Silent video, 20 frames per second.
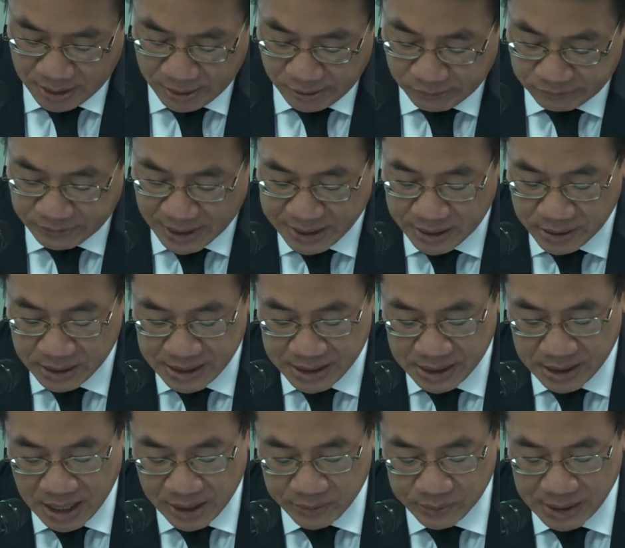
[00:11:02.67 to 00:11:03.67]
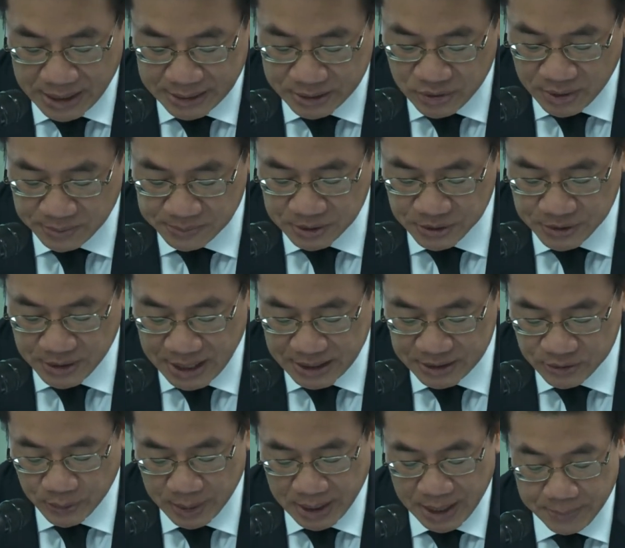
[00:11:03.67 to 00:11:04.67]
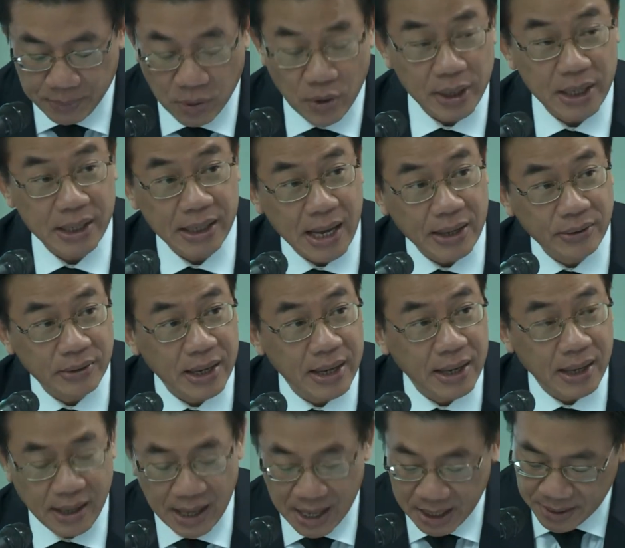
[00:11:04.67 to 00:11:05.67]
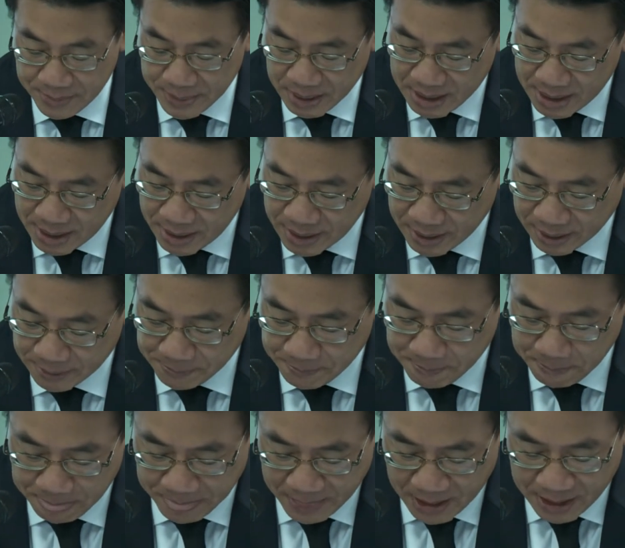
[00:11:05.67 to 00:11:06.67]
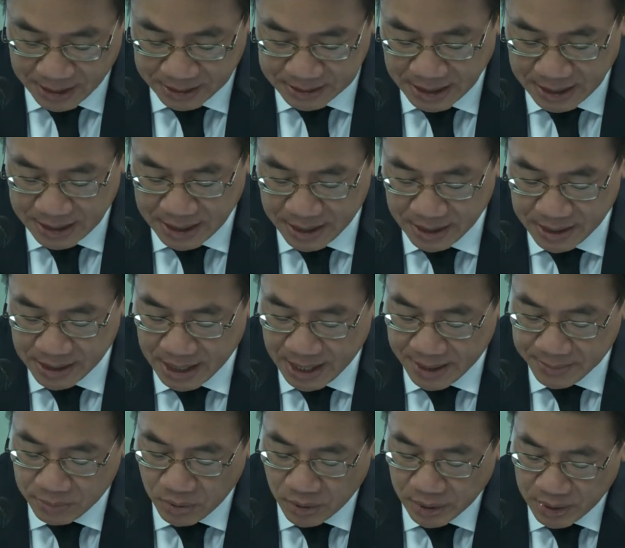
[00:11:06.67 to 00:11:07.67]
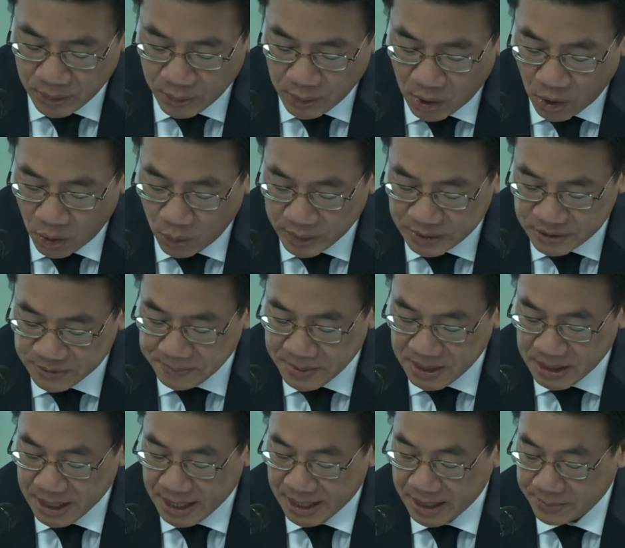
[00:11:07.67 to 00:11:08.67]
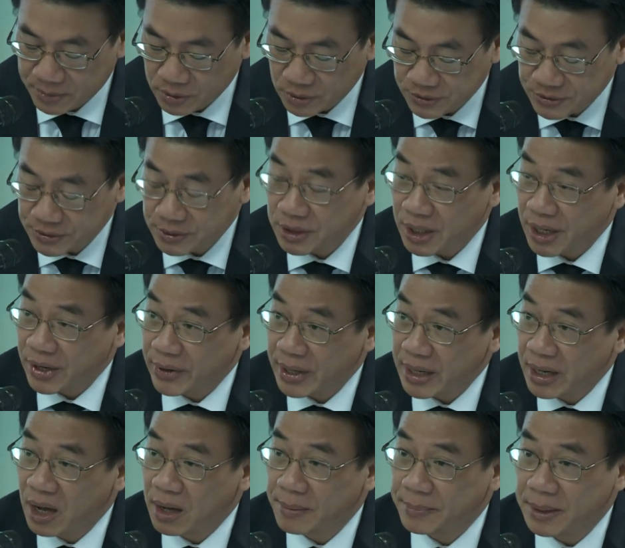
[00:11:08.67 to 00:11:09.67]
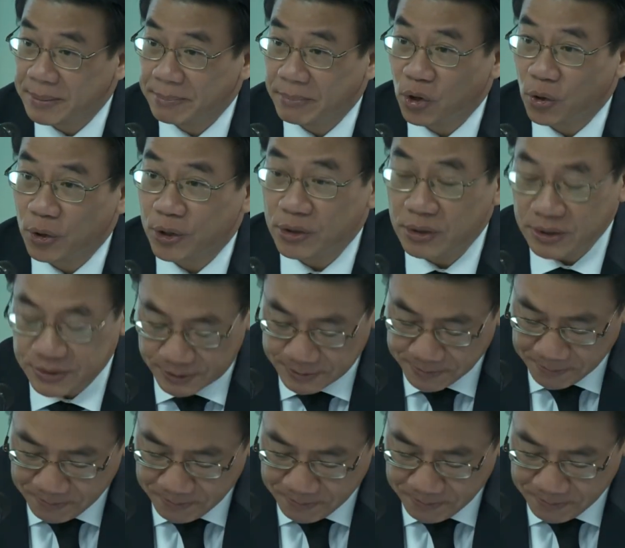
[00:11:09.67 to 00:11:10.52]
Finally, I would like to emphasize what I pointed out at the beginning. Thailand and Cambodia will always be neighbors, sharing common borders.